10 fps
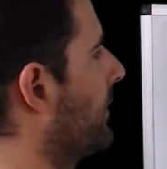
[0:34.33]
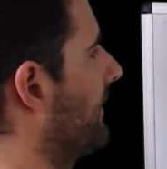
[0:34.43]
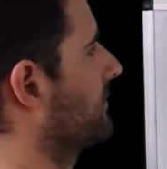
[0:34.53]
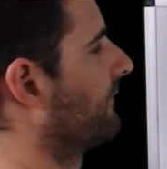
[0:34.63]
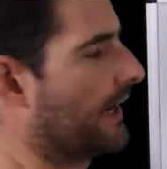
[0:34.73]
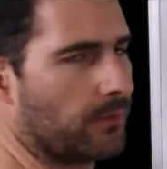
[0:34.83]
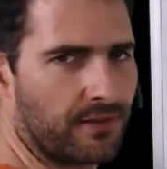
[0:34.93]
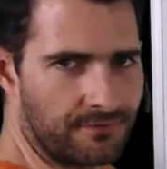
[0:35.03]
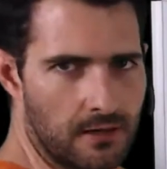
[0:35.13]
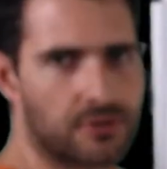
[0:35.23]
we have to evaluate
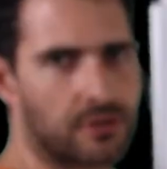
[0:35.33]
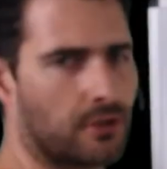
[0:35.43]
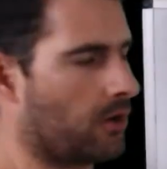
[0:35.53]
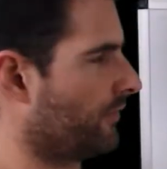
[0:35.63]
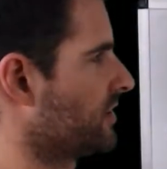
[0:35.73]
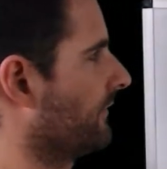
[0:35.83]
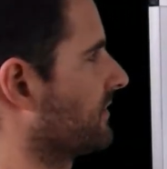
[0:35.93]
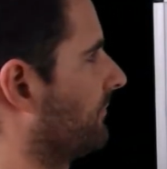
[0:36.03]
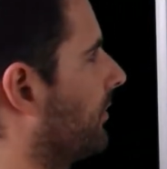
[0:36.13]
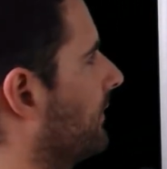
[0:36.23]
the function on the
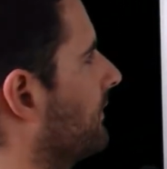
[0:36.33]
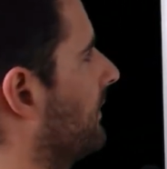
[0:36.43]
Chebyshev points,